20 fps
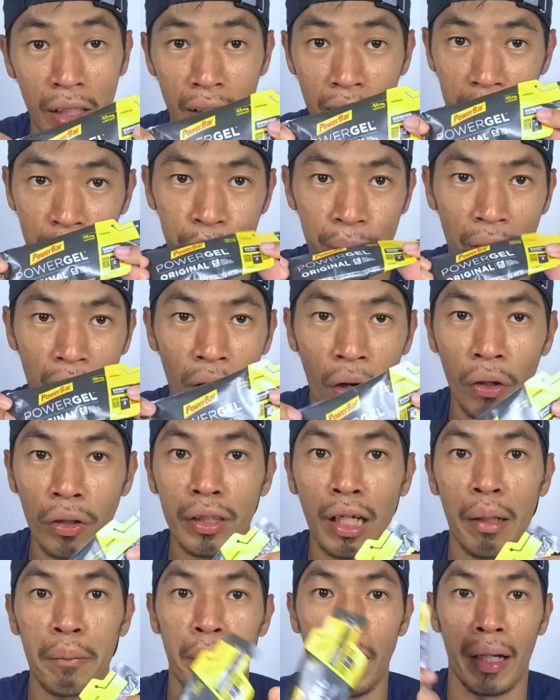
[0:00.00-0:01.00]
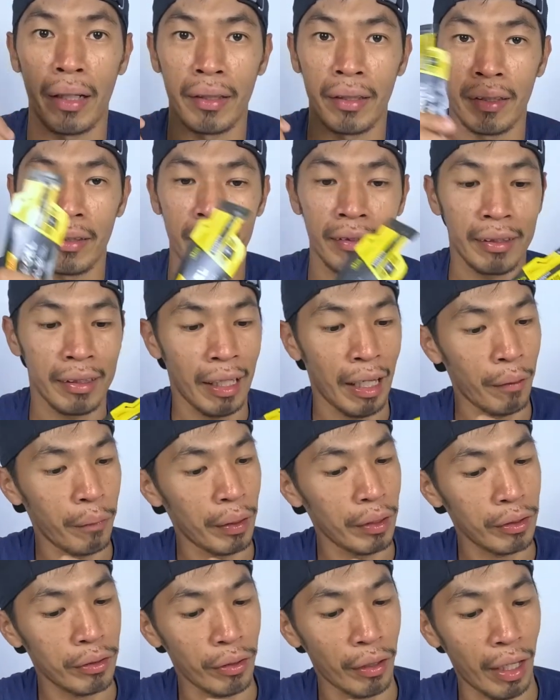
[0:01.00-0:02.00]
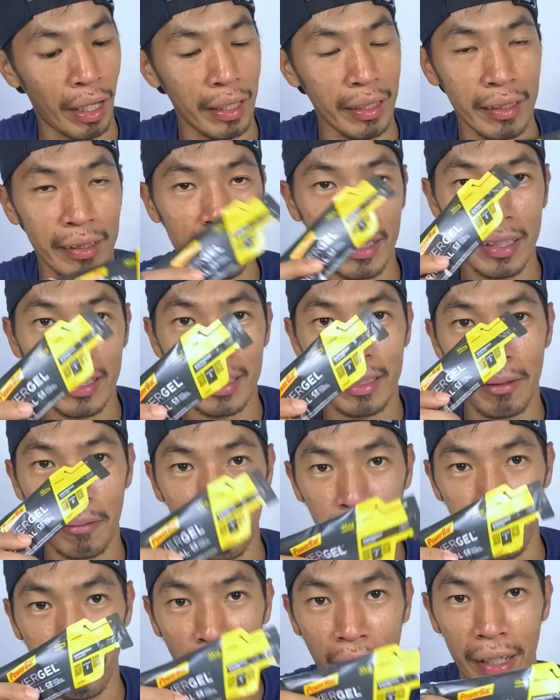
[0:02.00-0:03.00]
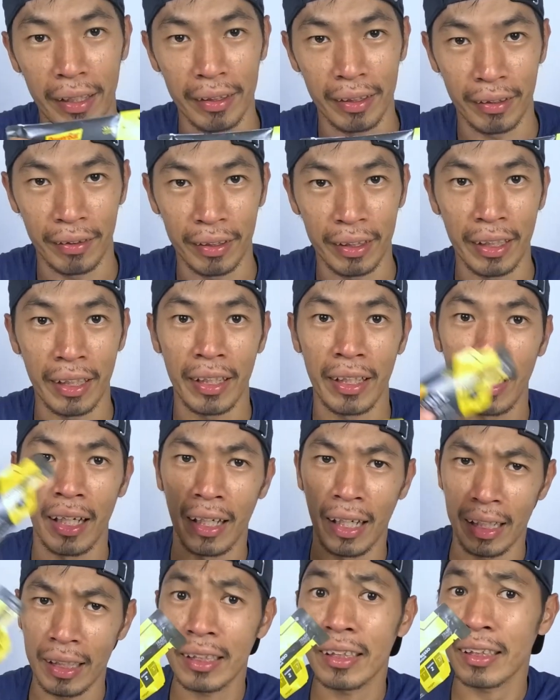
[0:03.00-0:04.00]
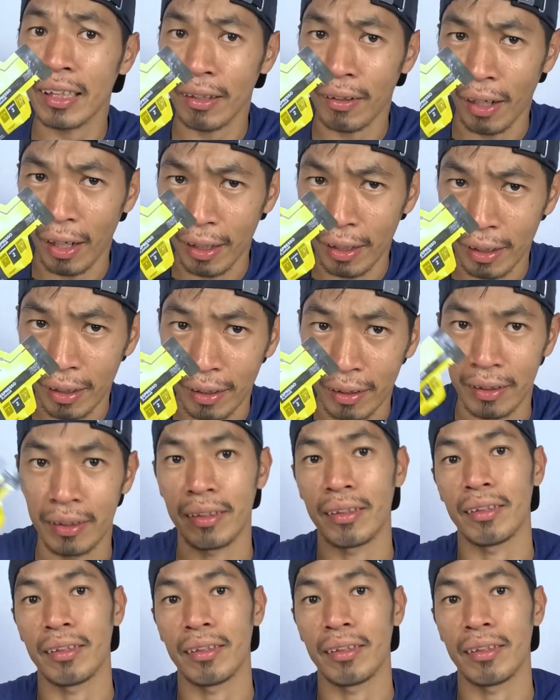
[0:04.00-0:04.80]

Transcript: It's been a long time and haven't tried this brand already. Let's try it.